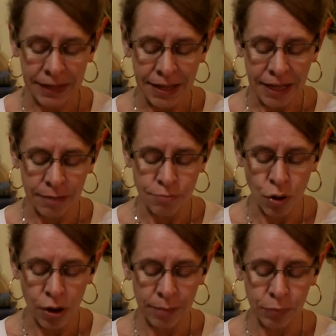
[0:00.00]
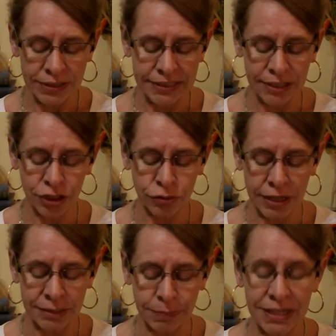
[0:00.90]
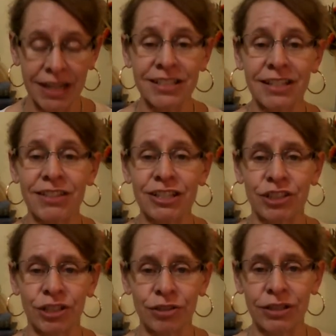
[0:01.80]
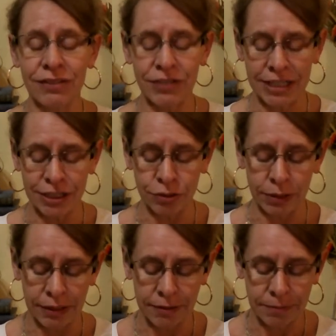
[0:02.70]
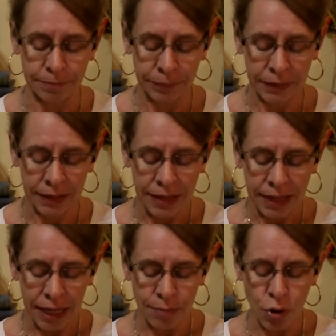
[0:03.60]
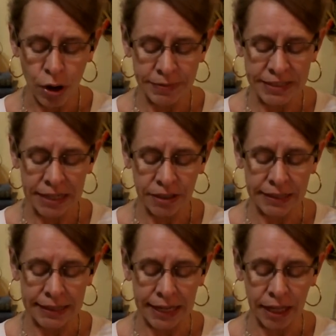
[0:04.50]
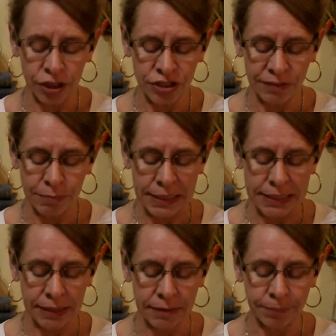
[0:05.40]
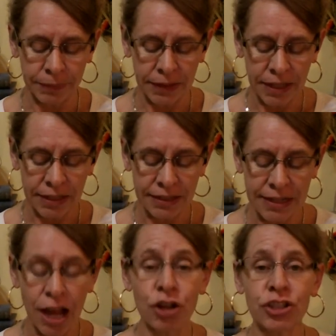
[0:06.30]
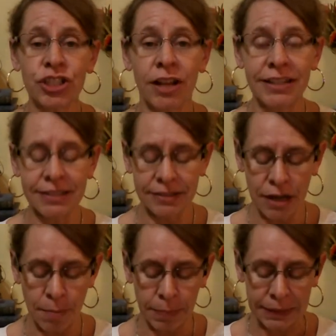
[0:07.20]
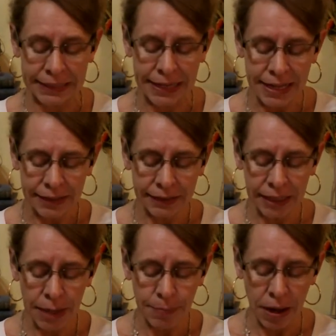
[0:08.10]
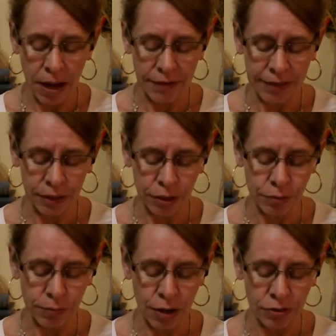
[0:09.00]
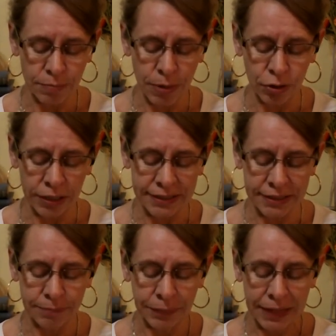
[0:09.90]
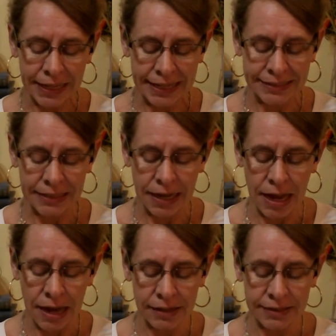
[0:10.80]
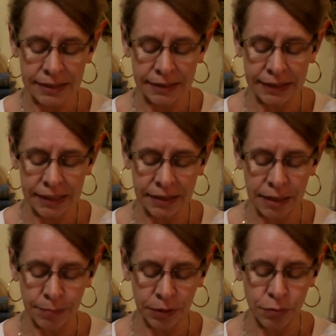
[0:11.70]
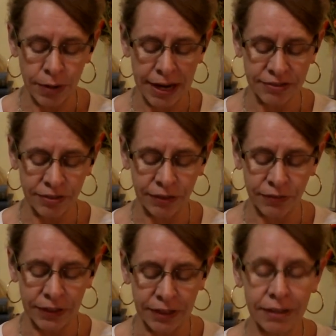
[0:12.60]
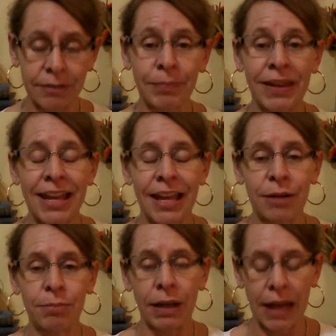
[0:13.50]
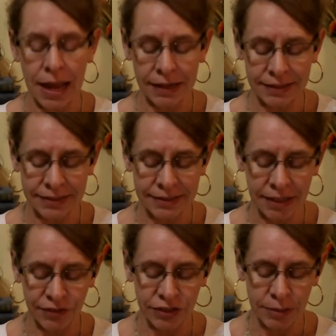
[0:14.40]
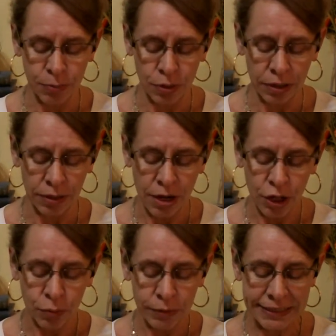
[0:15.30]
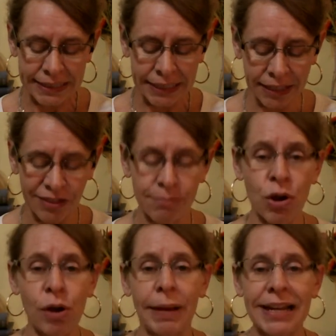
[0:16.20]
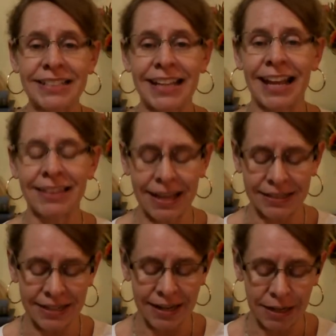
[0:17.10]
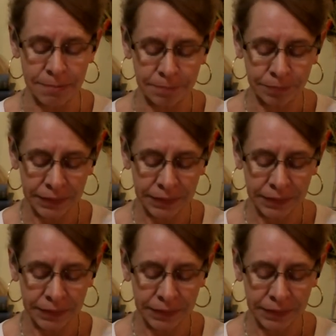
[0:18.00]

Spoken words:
And Moab was distressed because of the children of Israel. And Moab said unto the elders of Midian, Now shall this company lick up all that are round about us, as the ox licketh up the grass of the field. And Balak the son of Zippor was king of the Moabites at that time.